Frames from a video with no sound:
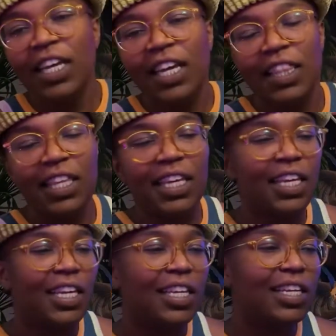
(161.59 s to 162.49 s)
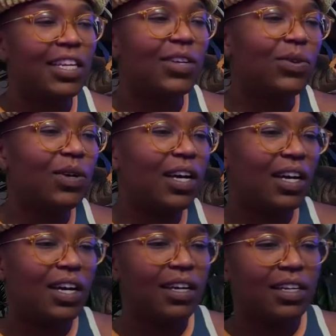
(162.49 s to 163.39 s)
And then you
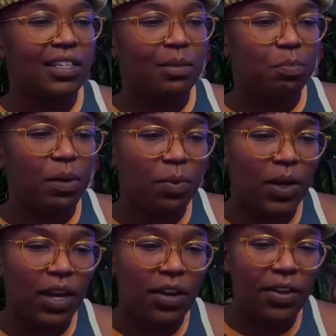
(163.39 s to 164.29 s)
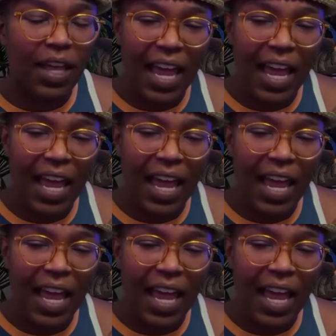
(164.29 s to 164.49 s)
uh, people hear you like,